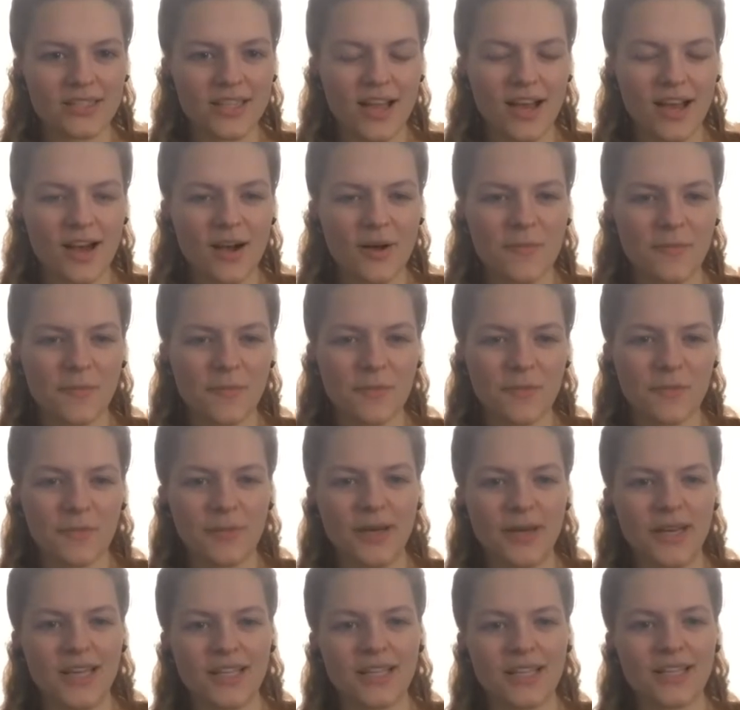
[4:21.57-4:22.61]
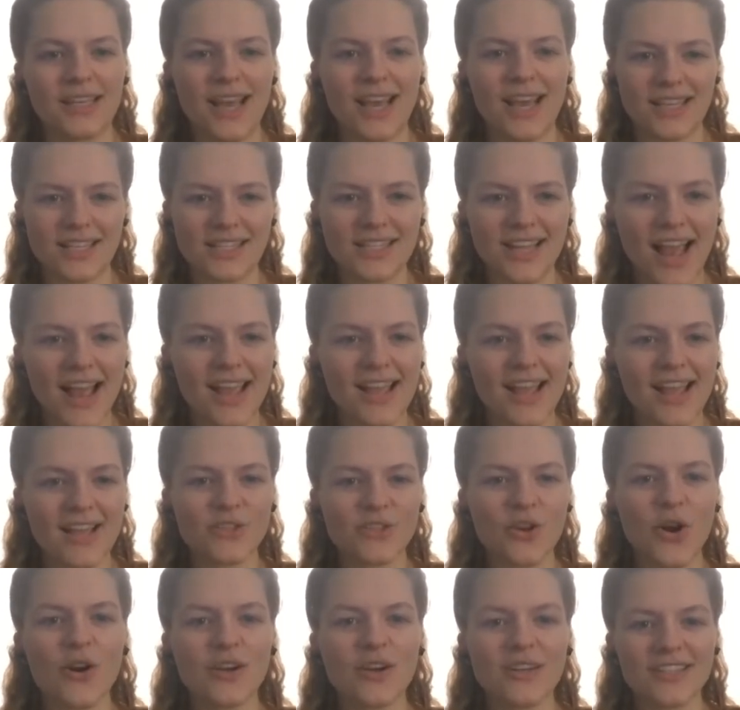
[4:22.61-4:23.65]
But yes, it's
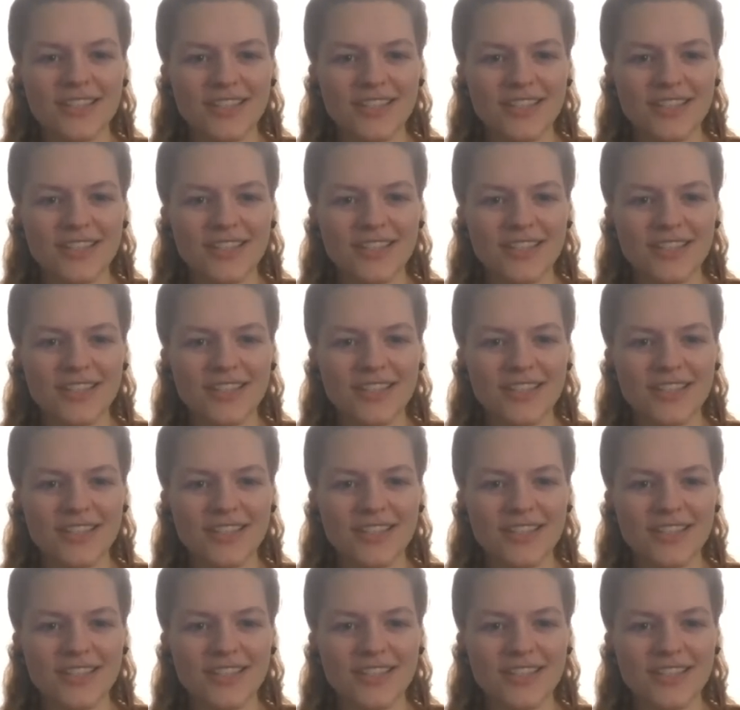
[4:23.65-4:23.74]
hard